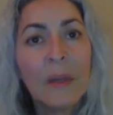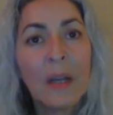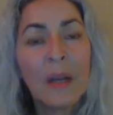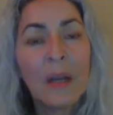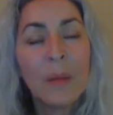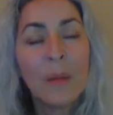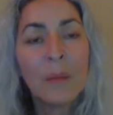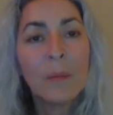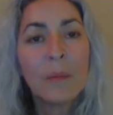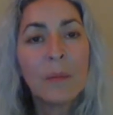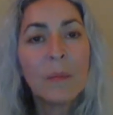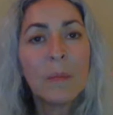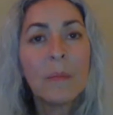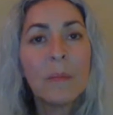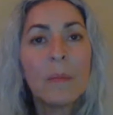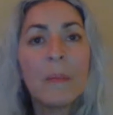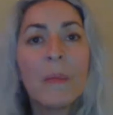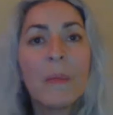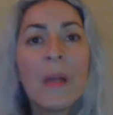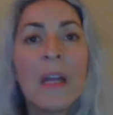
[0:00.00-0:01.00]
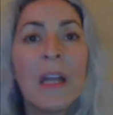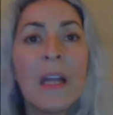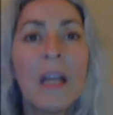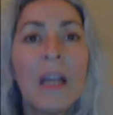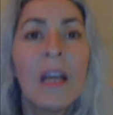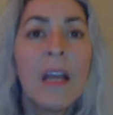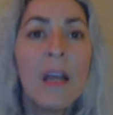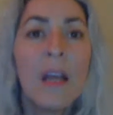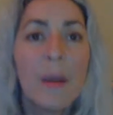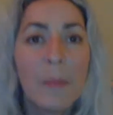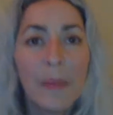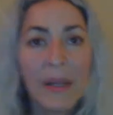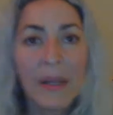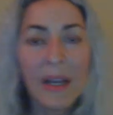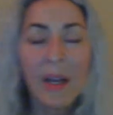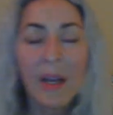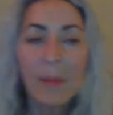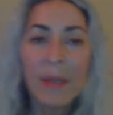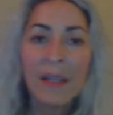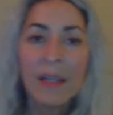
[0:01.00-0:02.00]
um,
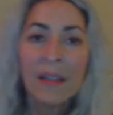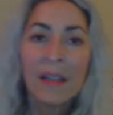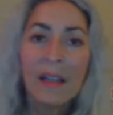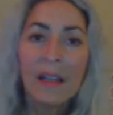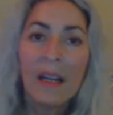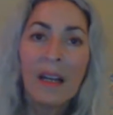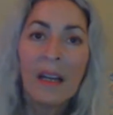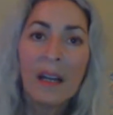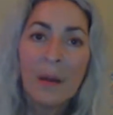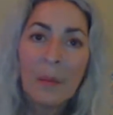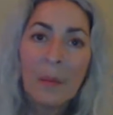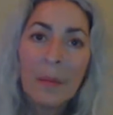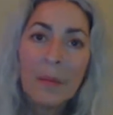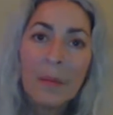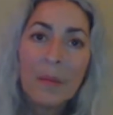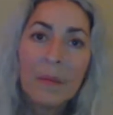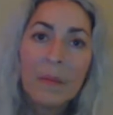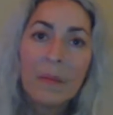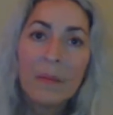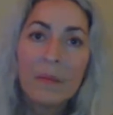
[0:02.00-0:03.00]
becoming um,